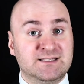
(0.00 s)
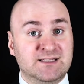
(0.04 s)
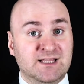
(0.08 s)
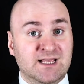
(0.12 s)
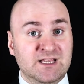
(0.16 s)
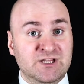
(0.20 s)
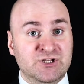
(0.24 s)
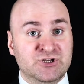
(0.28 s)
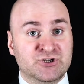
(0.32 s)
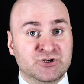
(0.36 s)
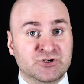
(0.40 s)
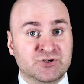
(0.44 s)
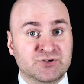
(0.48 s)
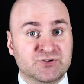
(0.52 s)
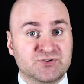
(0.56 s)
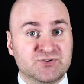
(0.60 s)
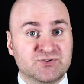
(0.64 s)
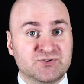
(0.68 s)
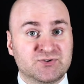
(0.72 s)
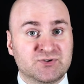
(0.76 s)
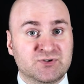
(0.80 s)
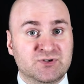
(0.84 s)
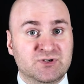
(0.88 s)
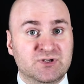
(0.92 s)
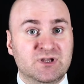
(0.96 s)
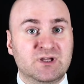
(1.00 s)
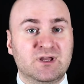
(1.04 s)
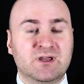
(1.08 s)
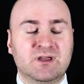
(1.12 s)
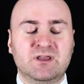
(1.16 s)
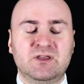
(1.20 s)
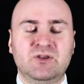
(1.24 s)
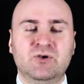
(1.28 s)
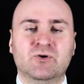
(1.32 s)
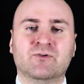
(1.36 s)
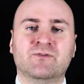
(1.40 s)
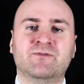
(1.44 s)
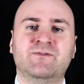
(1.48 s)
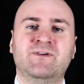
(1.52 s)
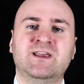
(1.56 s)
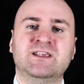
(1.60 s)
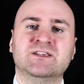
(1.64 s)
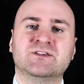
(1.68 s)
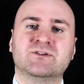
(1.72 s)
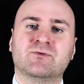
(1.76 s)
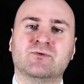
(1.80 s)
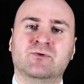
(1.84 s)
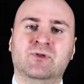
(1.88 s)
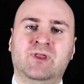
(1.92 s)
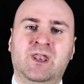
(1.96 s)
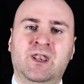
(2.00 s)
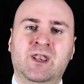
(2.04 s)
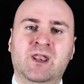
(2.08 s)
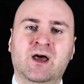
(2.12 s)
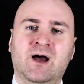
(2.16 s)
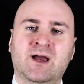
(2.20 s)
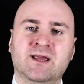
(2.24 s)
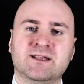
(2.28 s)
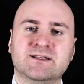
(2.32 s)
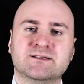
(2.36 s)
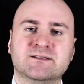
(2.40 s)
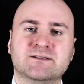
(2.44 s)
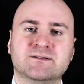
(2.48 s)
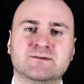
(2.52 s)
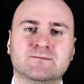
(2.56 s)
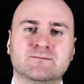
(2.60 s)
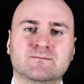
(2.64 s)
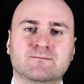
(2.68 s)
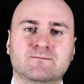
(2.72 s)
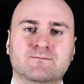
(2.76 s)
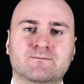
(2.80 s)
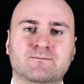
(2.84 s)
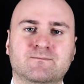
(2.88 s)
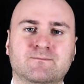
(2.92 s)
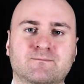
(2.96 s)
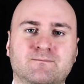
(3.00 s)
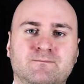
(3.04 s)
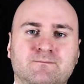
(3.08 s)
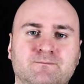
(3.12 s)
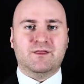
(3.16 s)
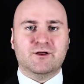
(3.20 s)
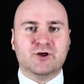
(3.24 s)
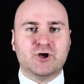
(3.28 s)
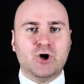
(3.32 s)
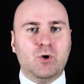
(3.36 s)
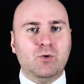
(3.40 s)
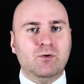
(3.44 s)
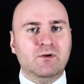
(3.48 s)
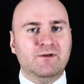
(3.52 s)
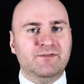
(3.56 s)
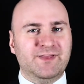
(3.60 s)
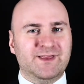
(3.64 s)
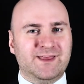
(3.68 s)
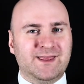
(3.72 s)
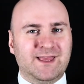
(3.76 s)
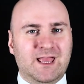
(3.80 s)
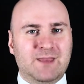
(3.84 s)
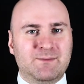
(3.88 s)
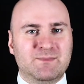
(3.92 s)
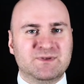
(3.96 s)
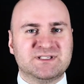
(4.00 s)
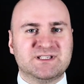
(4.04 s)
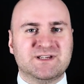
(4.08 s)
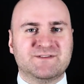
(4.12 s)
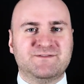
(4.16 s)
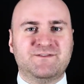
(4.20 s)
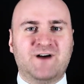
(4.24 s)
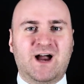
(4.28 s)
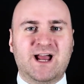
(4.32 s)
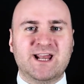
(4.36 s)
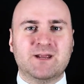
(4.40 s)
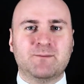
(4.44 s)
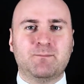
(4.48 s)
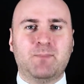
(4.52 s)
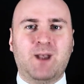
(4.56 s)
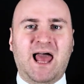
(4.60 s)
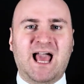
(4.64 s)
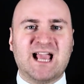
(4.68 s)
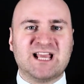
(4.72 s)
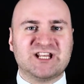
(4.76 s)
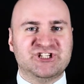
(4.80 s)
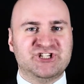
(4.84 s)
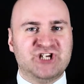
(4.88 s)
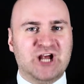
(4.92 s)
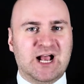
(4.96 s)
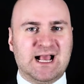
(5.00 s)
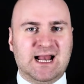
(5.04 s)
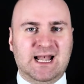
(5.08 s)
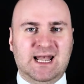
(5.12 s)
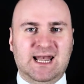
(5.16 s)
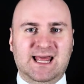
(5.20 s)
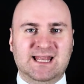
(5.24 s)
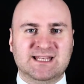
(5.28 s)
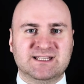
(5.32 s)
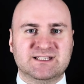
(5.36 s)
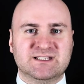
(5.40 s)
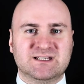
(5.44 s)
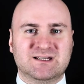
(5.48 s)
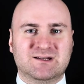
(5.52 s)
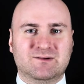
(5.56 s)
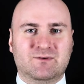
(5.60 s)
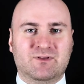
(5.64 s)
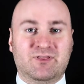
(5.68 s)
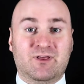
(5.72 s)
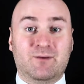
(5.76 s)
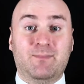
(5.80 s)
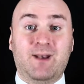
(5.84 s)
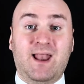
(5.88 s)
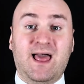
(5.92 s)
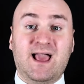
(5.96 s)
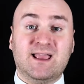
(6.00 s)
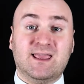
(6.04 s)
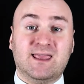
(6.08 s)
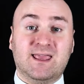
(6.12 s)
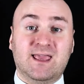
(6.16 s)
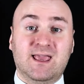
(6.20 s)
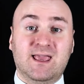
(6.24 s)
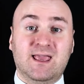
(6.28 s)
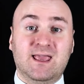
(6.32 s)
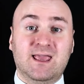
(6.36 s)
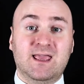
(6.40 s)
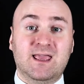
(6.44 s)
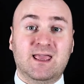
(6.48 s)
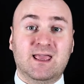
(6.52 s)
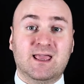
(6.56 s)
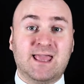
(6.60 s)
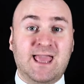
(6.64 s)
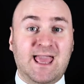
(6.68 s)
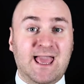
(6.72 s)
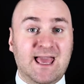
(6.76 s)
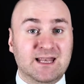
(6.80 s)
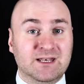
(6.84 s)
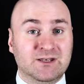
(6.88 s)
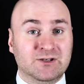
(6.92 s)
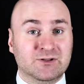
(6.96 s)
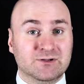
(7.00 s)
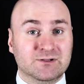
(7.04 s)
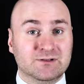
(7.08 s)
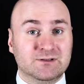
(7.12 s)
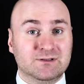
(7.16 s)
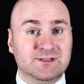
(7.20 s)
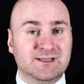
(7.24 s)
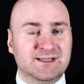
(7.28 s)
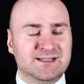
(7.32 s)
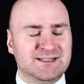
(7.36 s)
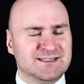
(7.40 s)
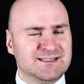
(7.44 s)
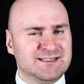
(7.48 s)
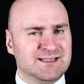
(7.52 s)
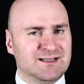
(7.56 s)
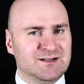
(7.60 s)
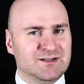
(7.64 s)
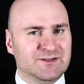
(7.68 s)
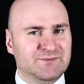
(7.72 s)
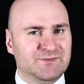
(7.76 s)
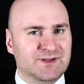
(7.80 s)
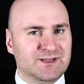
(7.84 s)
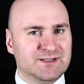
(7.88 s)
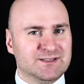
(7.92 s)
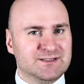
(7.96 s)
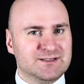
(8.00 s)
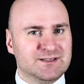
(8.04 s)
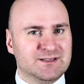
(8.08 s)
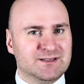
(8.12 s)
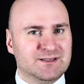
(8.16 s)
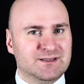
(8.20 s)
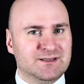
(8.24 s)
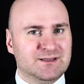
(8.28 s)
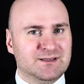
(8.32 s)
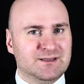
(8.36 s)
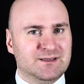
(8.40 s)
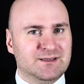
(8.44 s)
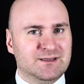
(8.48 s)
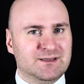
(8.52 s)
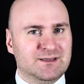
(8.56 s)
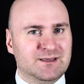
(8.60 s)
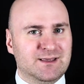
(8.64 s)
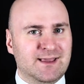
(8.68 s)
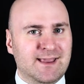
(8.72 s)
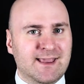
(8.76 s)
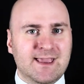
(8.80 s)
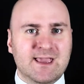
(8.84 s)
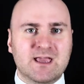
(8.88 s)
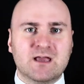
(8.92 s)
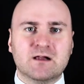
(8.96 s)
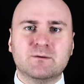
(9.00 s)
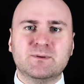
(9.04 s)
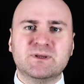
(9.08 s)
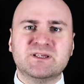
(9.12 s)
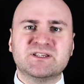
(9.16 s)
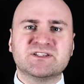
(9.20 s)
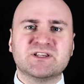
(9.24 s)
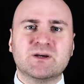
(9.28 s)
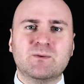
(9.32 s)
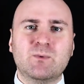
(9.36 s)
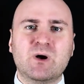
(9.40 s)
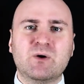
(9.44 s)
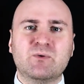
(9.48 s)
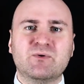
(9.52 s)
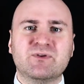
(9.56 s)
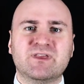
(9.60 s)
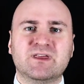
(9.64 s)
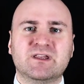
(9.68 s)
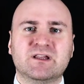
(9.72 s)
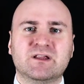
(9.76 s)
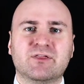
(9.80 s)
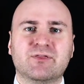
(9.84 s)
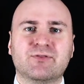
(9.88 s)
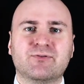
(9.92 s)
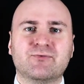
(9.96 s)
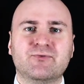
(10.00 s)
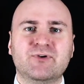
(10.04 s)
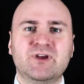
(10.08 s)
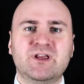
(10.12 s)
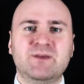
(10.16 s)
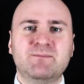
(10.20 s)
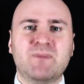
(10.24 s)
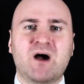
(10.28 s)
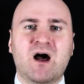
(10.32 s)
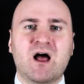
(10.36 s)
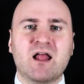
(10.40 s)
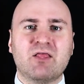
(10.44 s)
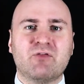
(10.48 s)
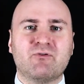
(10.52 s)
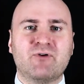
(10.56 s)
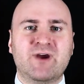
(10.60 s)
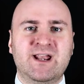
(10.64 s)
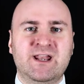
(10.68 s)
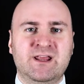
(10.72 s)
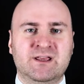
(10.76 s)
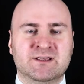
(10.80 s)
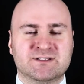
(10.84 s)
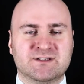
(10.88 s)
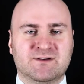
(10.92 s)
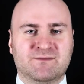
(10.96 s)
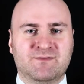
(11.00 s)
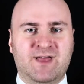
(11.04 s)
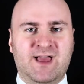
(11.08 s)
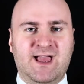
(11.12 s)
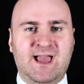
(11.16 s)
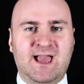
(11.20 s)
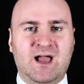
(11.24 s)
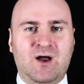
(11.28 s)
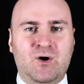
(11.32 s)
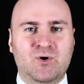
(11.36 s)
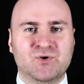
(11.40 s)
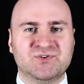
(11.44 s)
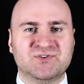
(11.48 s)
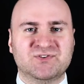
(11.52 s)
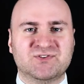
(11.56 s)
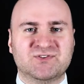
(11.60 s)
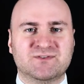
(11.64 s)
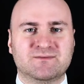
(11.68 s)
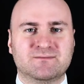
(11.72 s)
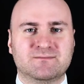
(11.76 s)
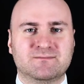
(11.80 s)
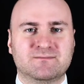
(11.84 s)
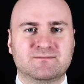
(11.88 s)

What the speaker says: dangers you'll face through the night. The goal of the game is to find a black jack-o'-lantern with a black candle inside of it. It'll be somewhere within a 3-mile radius of the house.